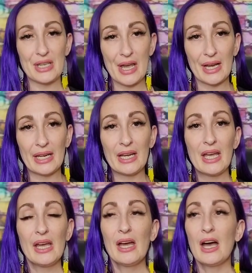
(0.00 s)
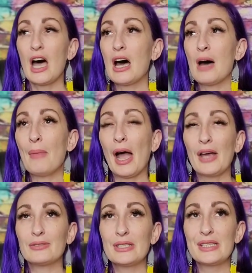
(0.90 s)
day.
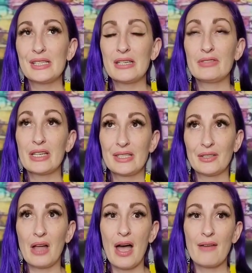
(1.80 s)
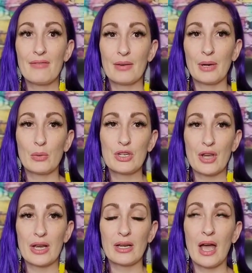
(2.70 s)
I still have them. I wish
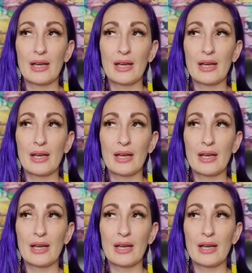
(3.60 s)
I